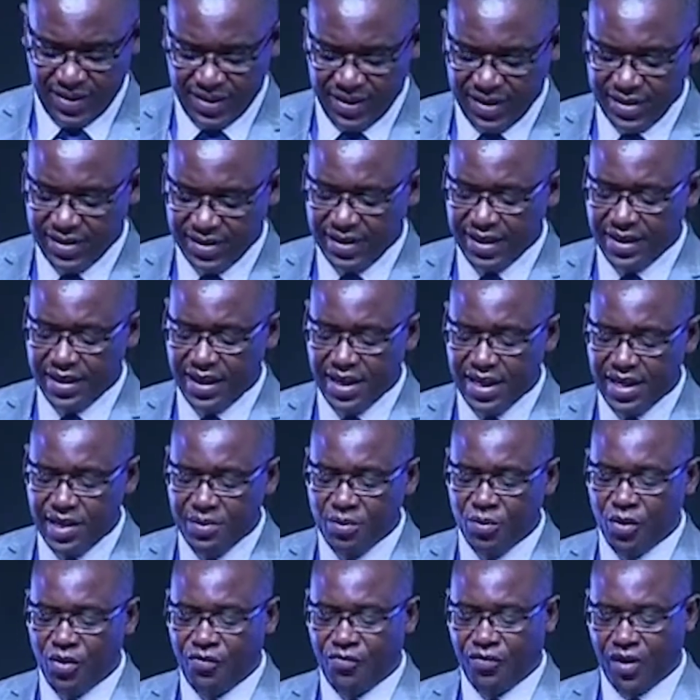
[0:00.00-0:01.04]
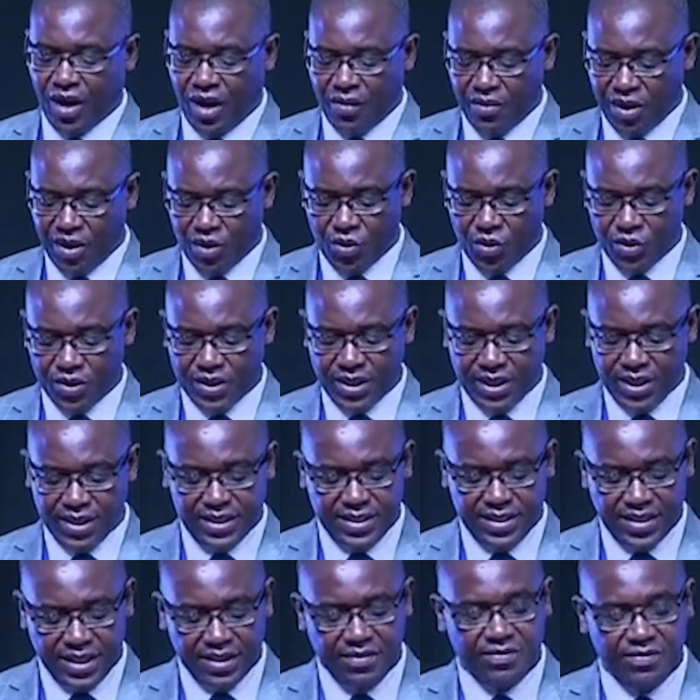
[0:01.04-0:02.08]
in the name of our Lord and
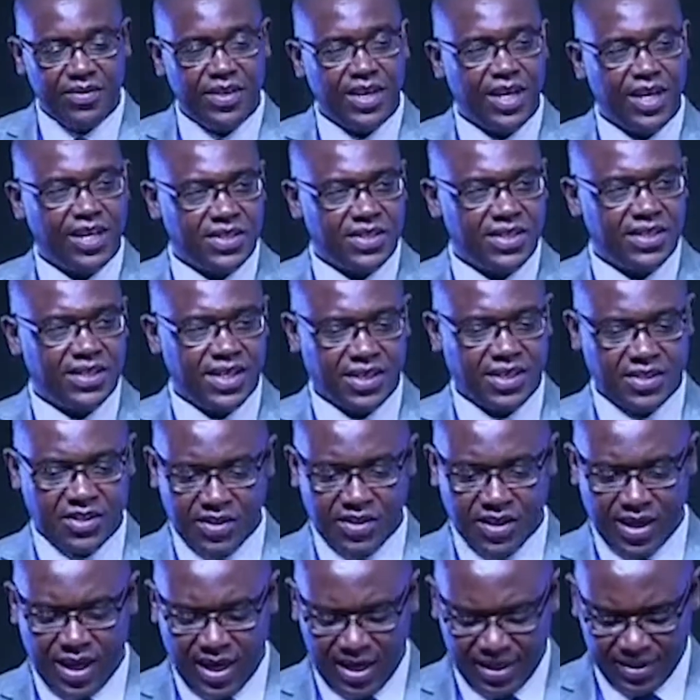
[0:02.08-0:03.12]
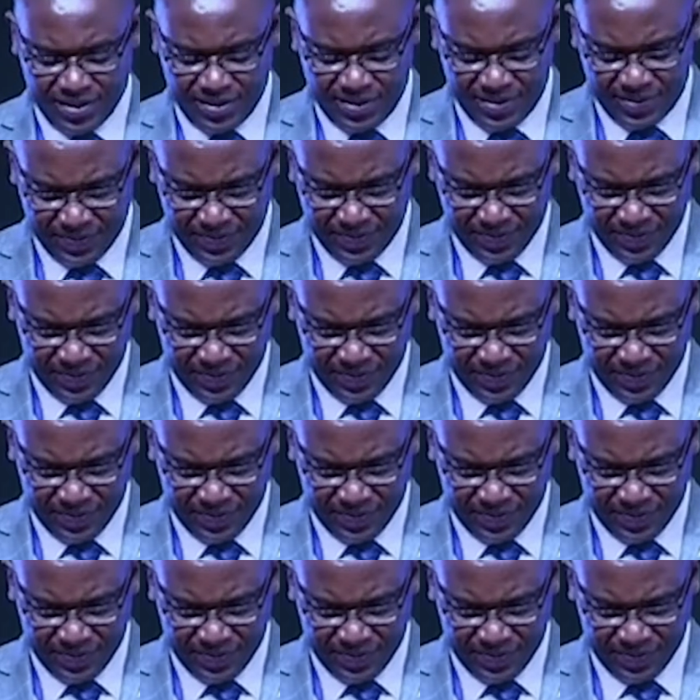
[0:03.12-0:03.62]
Savior Jesus Christ.